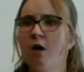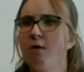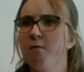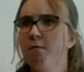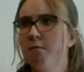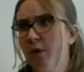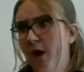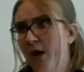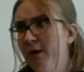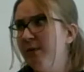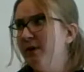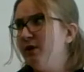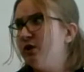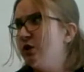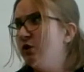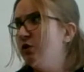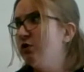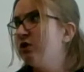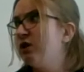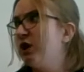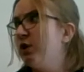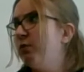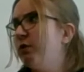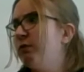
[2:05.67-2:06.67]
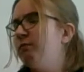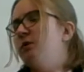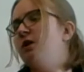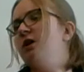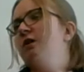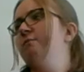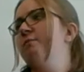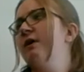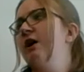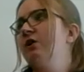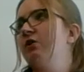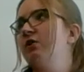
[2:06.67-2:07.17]
Maybe Tuesday would be a
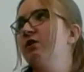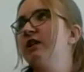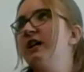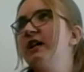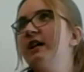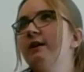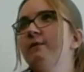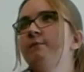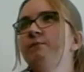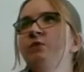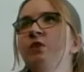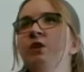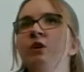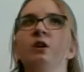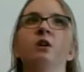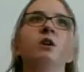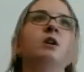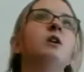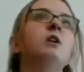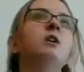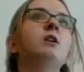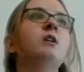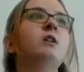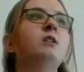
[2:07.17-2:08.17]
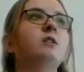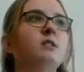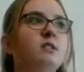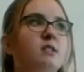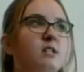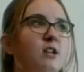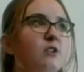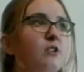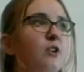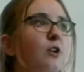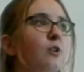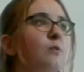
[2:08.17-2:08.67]
better day.
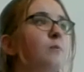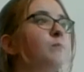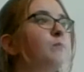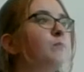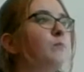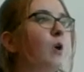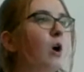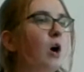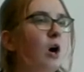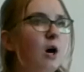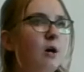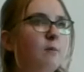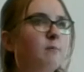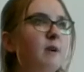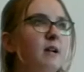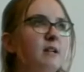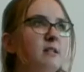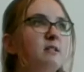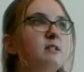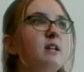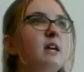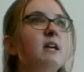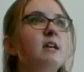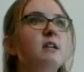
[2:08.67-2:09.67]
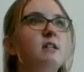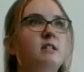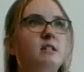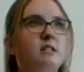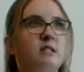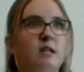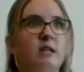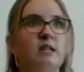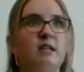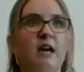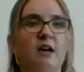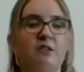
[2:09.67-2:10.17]
Dinner on Monday
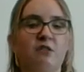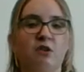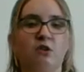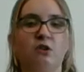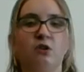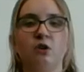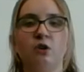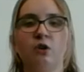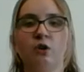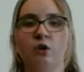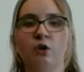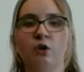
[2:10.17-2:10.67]
together.